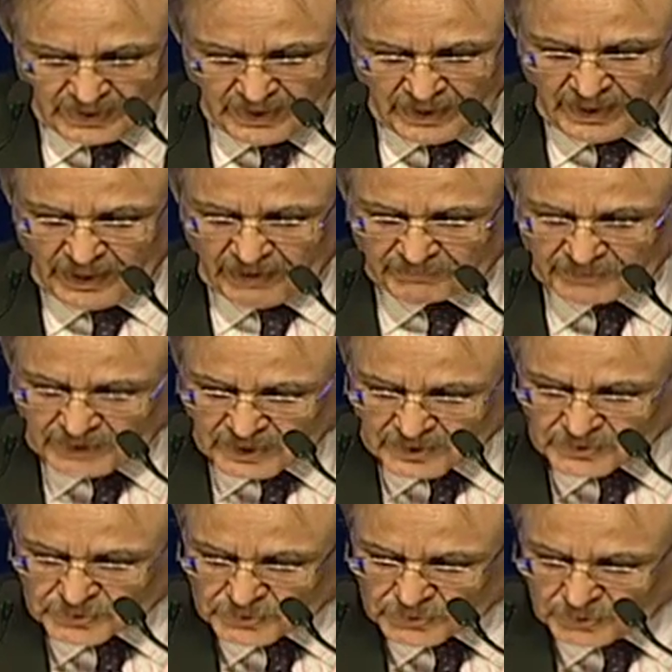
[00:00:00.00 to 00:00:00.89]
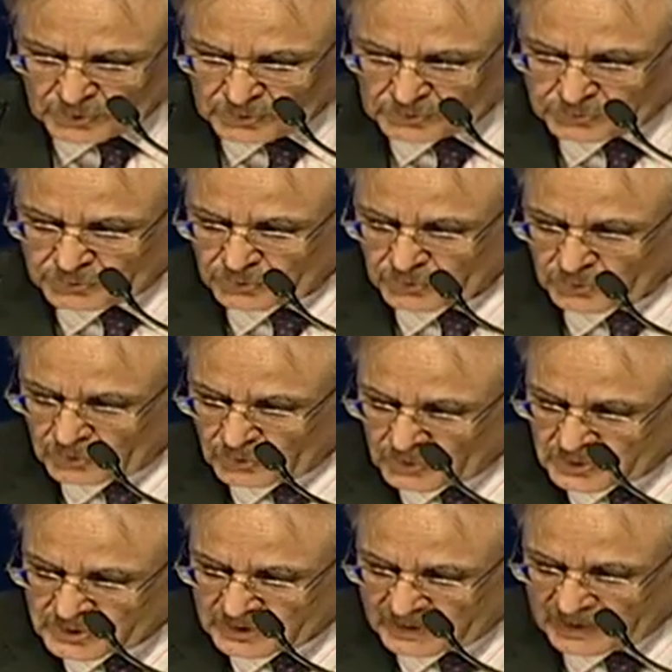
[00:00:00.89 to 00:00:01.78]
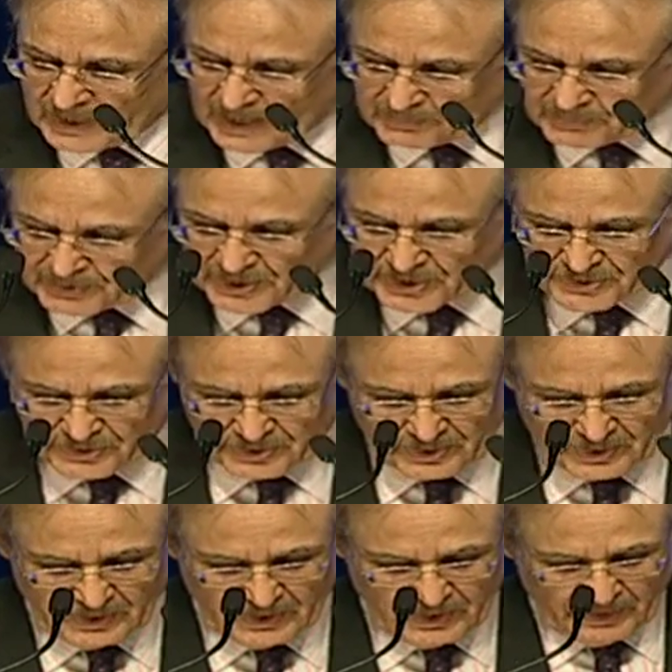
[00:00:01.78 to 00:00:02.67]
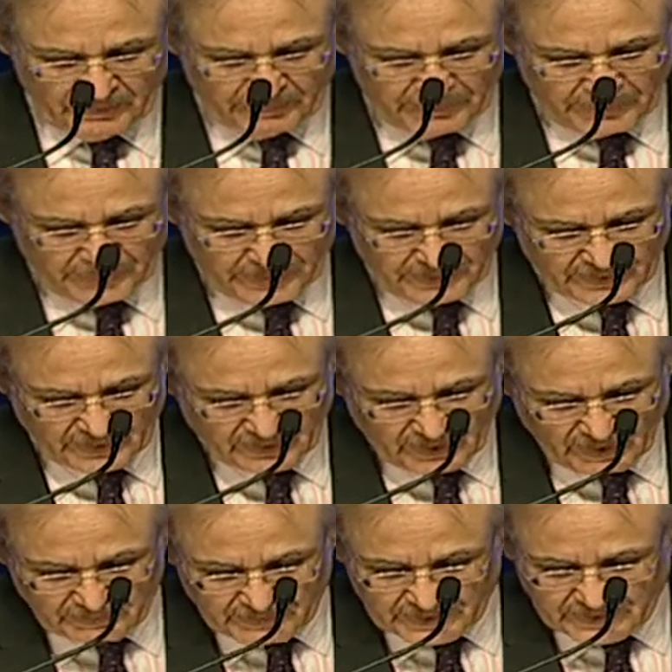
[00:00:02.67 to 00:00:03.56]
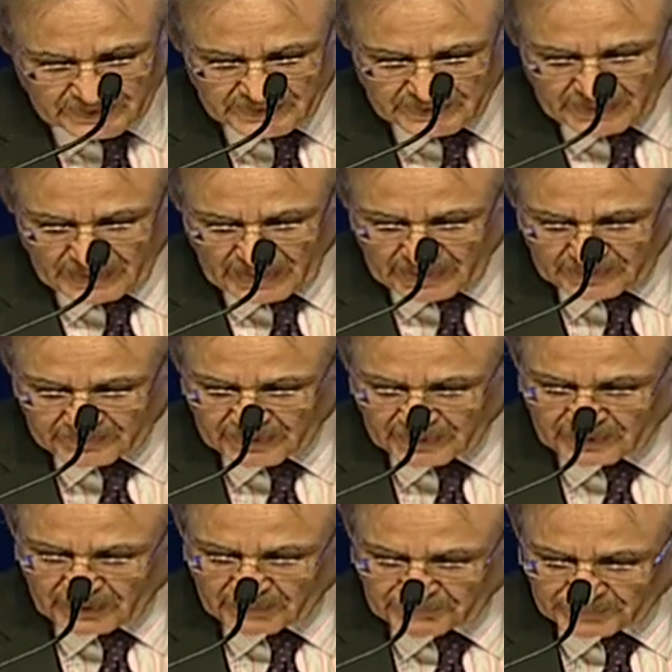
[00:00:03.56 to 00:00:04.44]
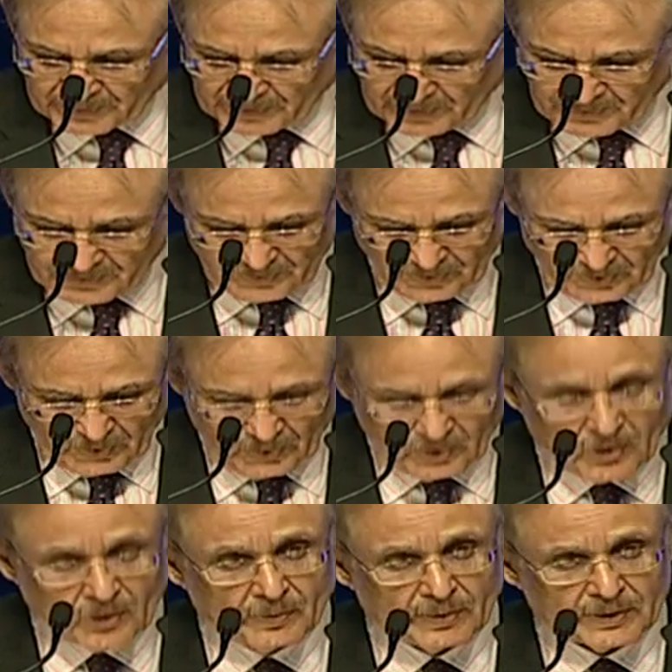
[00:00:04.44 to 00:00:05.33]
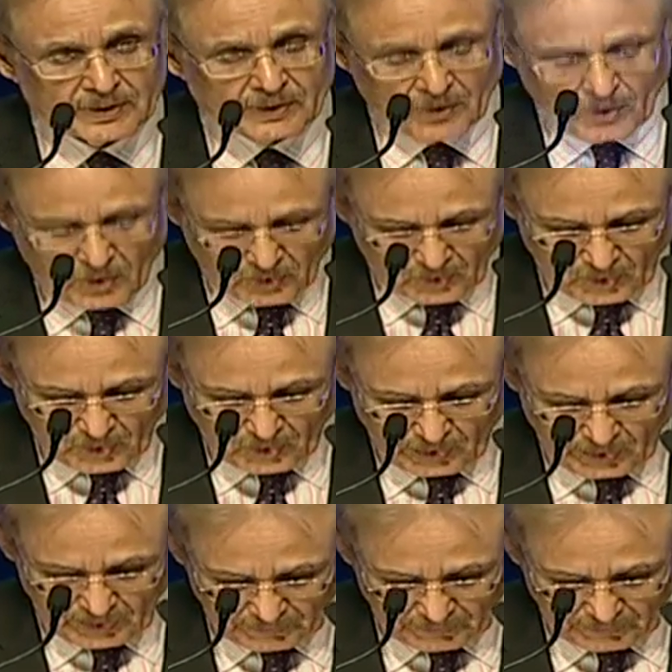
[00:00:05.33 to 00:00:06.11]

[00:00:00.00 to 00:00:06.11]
have done so through close collaboration between the governments and the companies over the long haul.